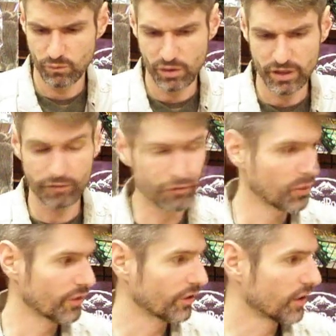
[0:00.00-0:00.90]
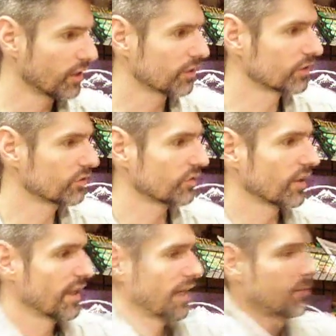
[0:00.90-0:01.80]
wanting a few other colors,
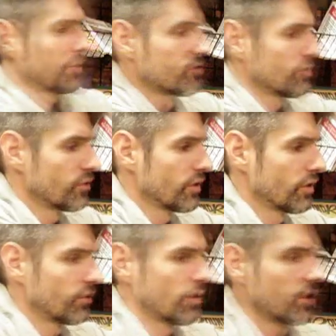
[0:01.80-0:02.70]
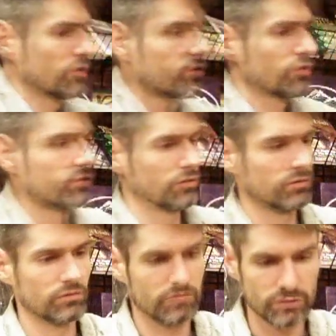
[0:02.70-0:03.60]
I happened to run across
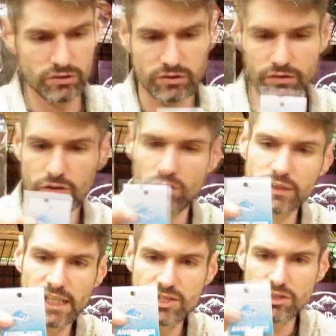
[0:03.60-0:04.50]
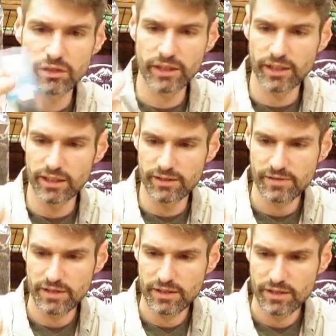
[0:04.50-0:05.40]
the stuff called angel
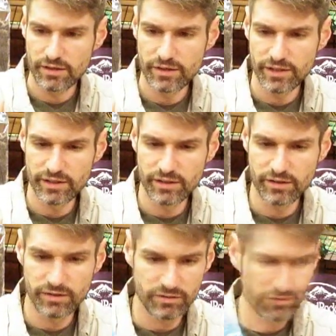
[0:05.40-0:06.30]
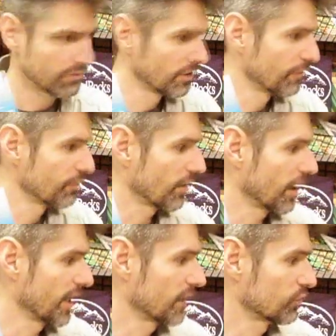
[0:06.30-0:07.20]
hair that if
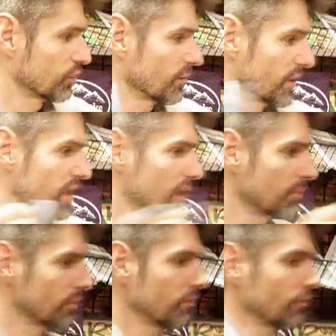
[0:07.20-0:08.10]
I trim it up,